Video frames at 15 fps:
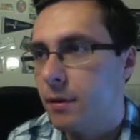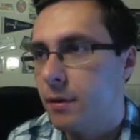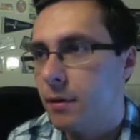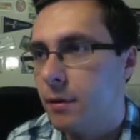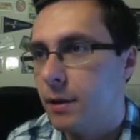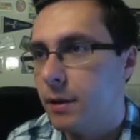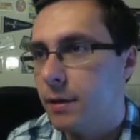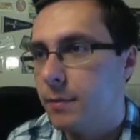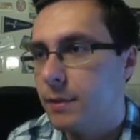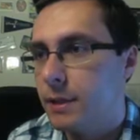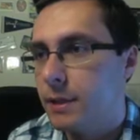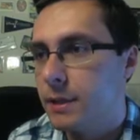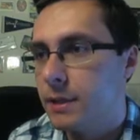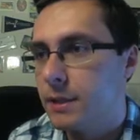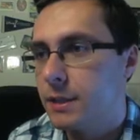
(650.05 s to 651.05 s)
Alright, let me
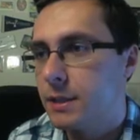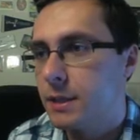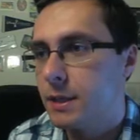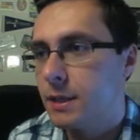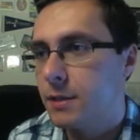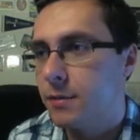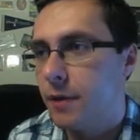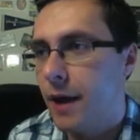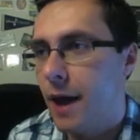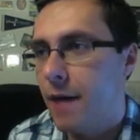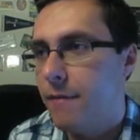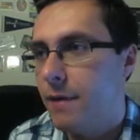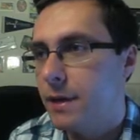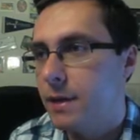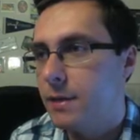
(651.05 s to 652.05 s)
see. Do I have
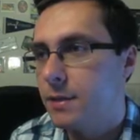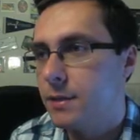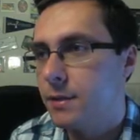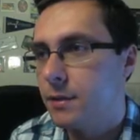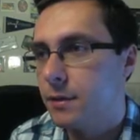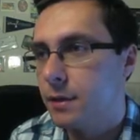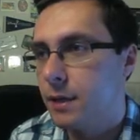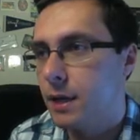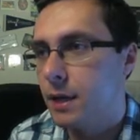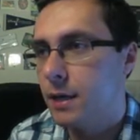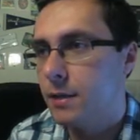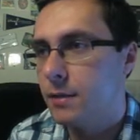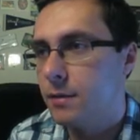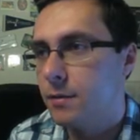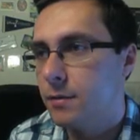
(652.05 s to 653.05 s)
any dirt? Yeah, I
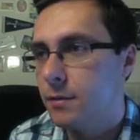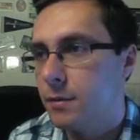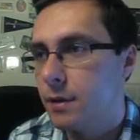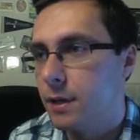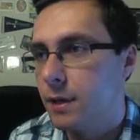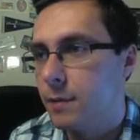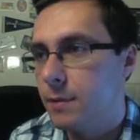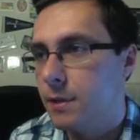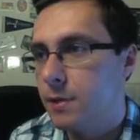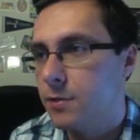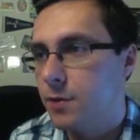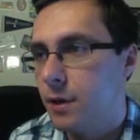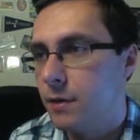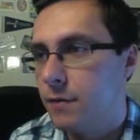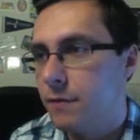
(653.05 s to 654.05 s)
do. Okay, let me
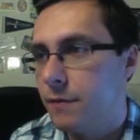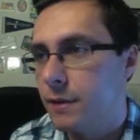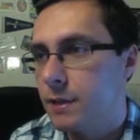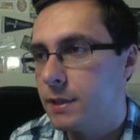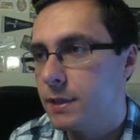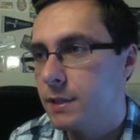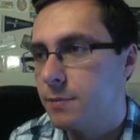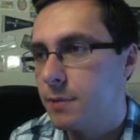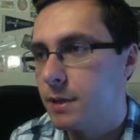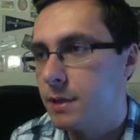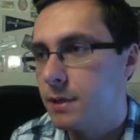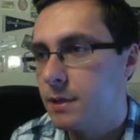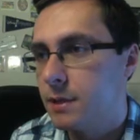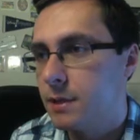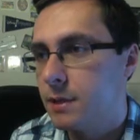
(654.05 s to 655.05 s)
try to fix this
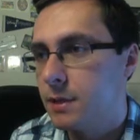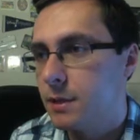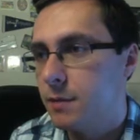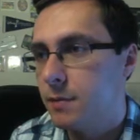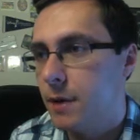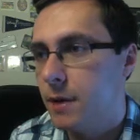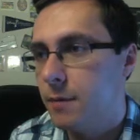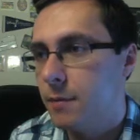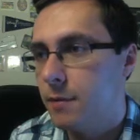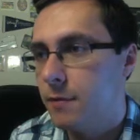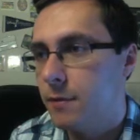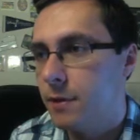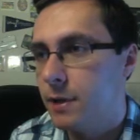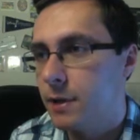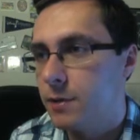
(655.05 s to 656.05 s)
because this is going to bother me
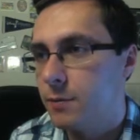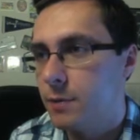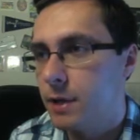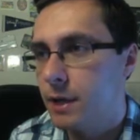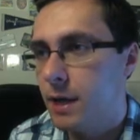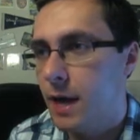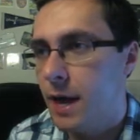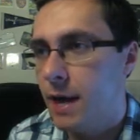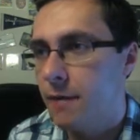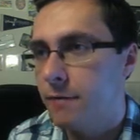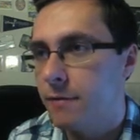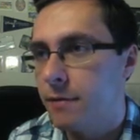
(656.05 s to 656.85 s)
for the next week and a half.